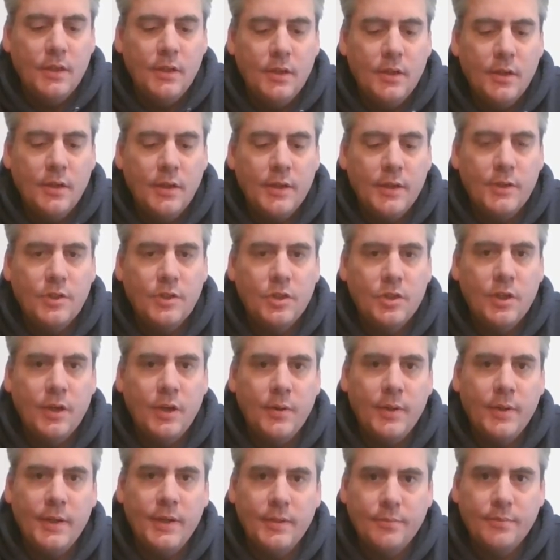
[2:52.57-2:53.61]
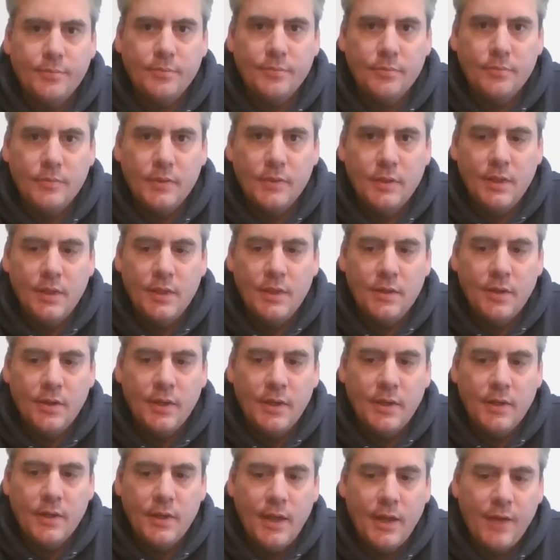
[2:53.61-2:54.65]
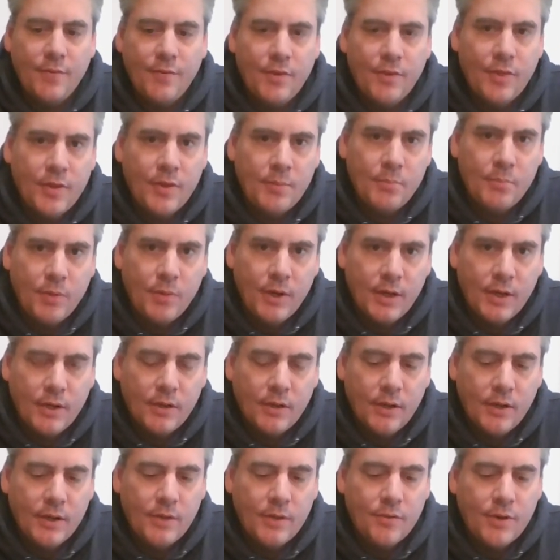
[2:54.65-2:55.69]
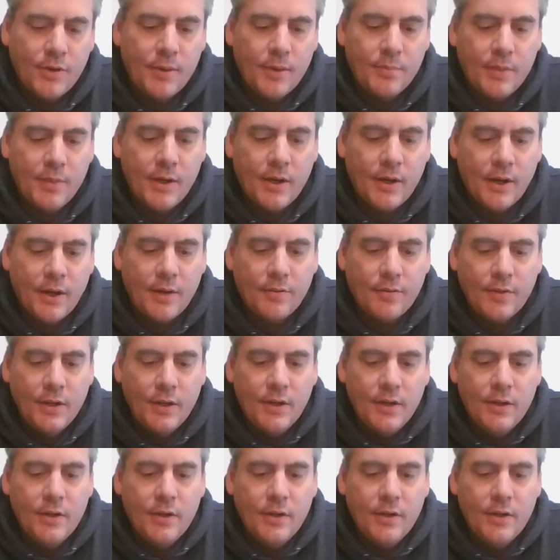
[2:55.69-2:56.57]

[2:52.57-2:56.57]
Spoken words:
You're going to show it, then you're going to have a thumb break. You're going to drop that off.